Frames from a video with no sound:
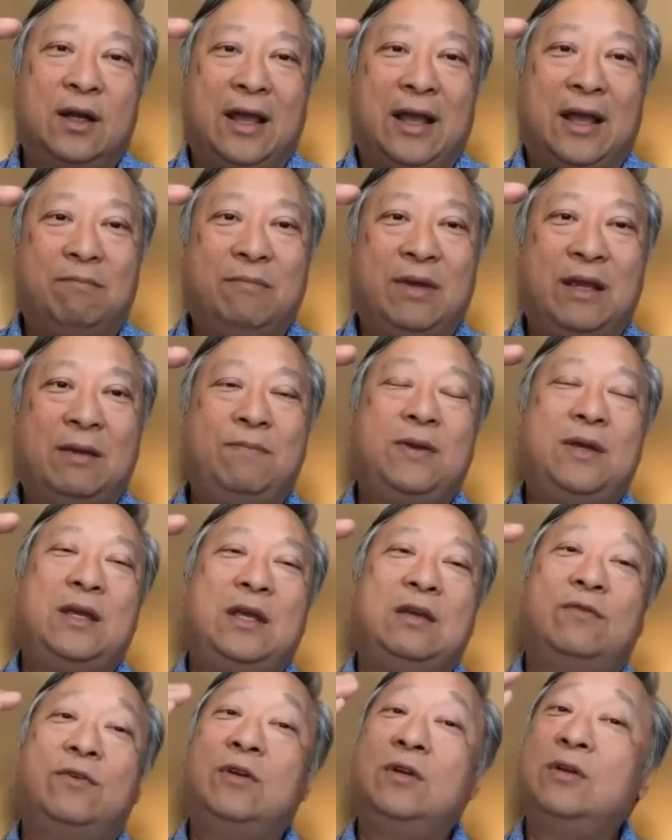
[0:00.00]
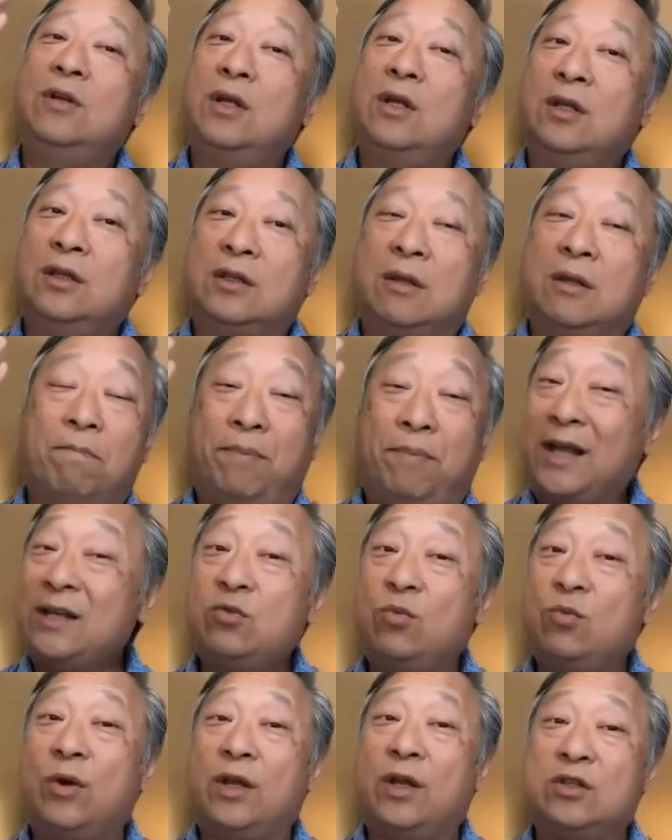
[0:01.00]
And maybe even the
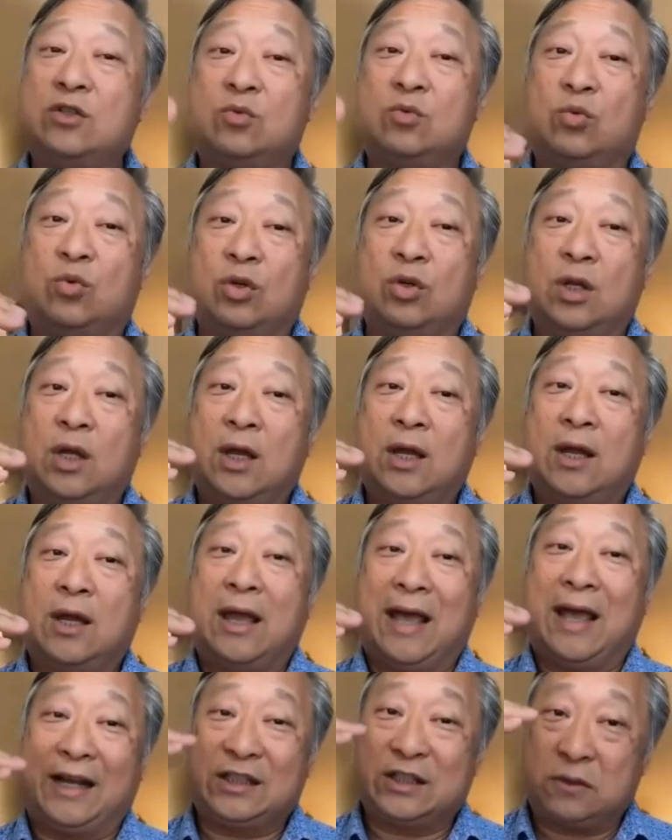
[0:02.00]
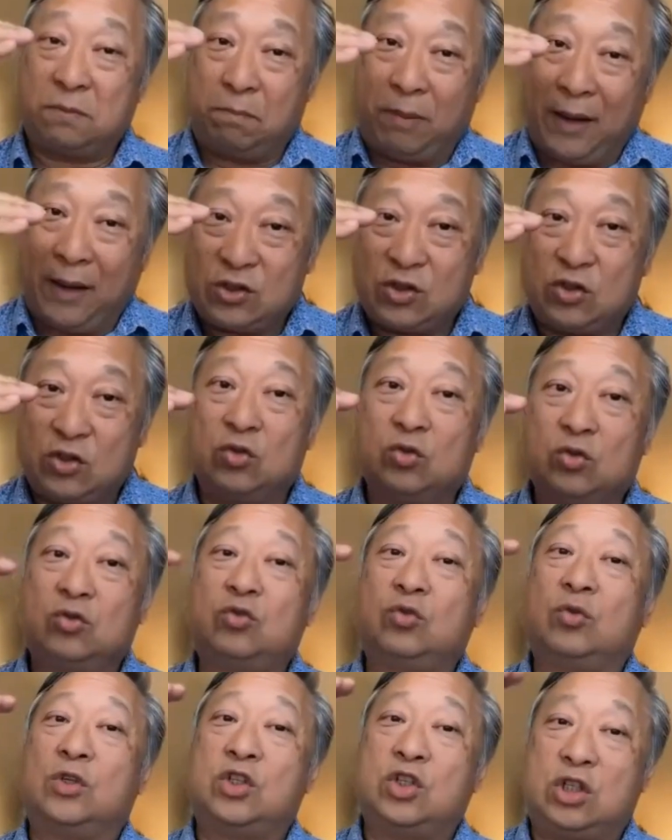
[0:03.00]
best ones would expect you
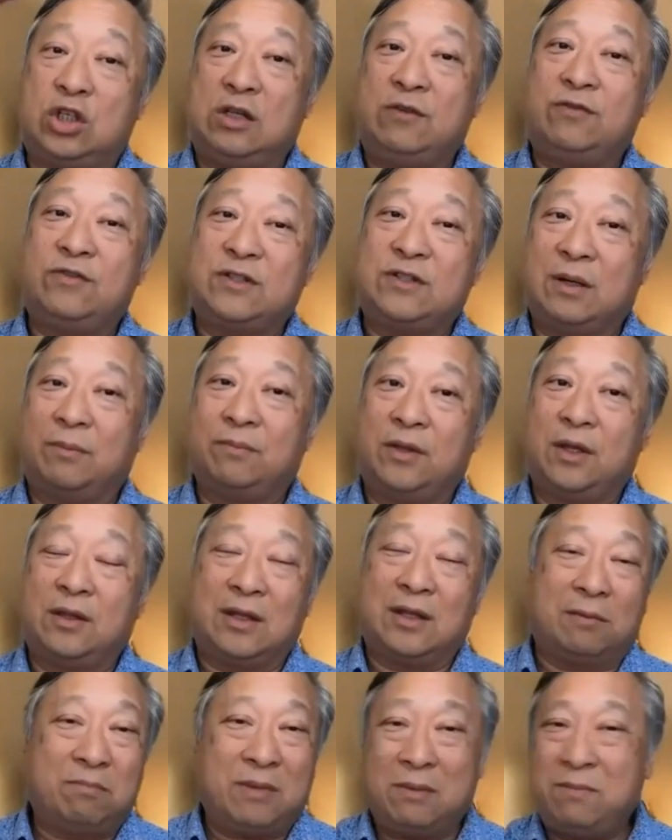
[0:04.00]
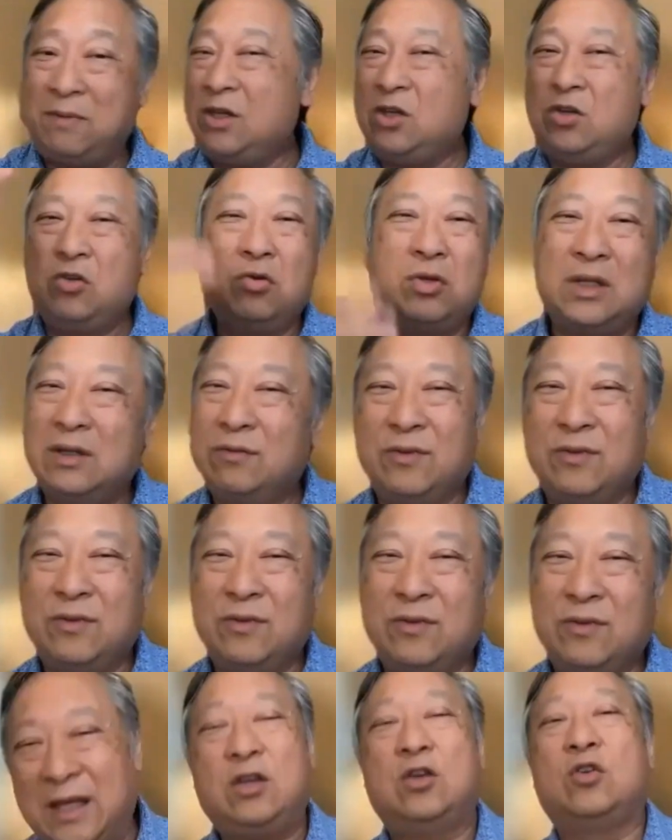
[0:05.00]
to achieve something that maybe you didn't even
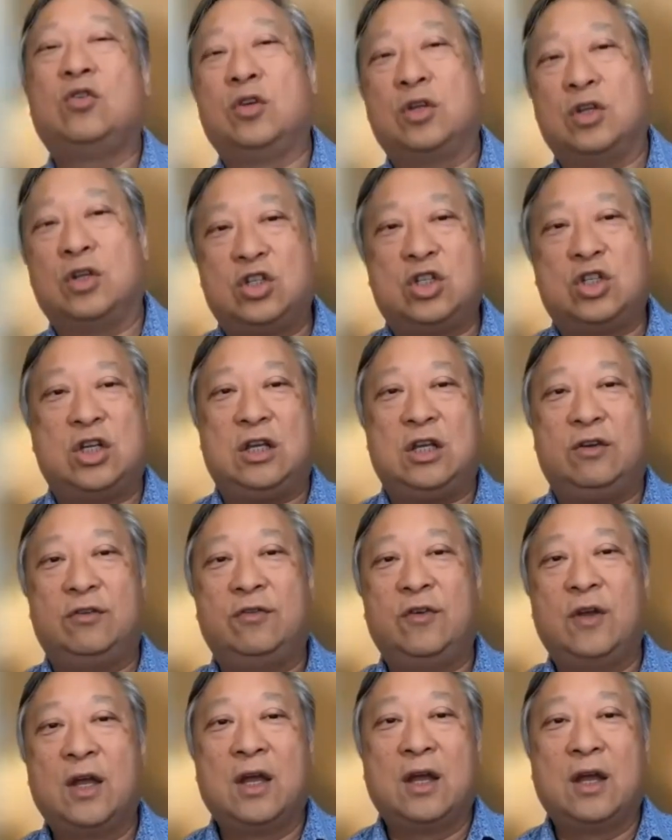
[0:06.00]
think you could achieve,